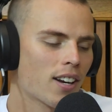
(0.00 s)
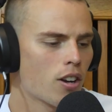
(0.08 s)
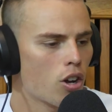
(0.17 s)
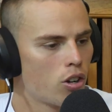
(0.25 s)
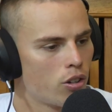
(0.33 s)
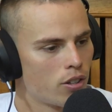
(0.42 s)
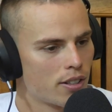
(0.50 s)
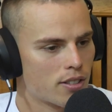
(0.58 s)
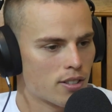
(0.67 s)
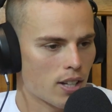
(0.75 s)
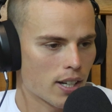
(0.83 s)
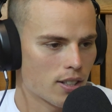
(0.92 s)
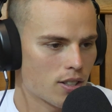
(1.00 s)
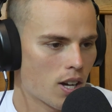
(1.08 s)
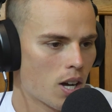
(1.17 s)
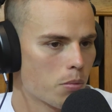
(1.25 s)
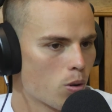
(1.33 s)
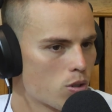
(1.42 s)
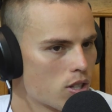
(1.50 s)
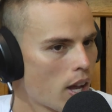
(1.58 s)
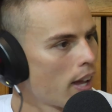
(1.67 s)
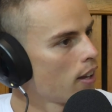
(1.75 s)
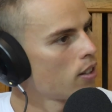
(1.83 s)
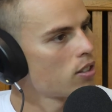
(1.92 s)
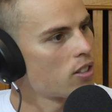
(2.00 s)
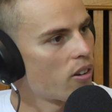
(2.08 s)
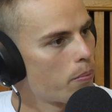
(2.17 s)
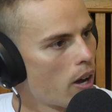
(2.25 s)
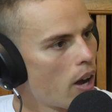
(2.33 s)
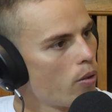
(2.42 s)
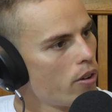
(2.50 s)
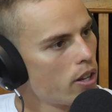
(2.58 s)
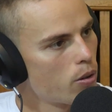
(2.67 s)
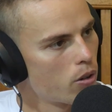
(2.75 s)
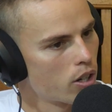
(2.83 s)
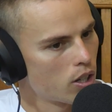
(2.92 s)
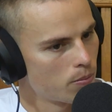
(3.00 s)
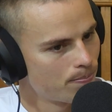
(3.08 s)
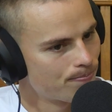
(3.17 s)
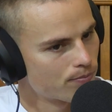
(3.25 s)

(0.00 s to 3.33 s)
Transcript: I know it's like a time-old saying and stuff, but I really want to